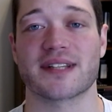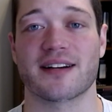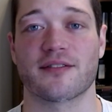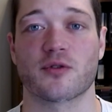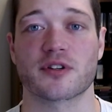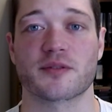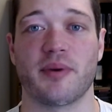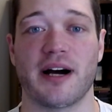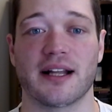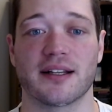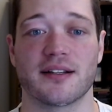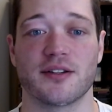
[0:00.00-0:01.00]
Air Force
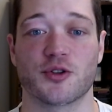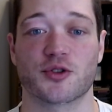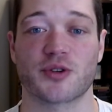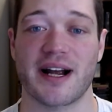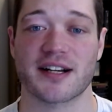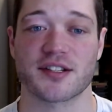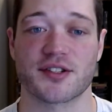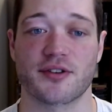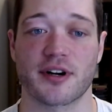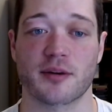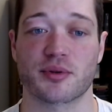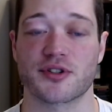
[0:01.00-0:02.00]
pilot who crashes
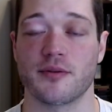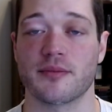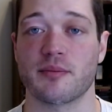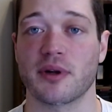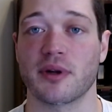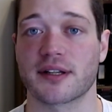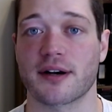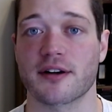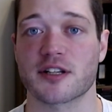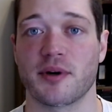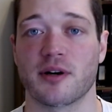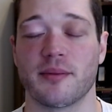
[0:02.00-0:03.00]
during a presumed military
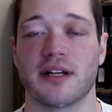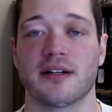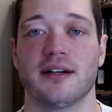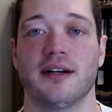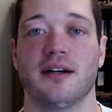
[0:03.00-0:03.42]
experiment.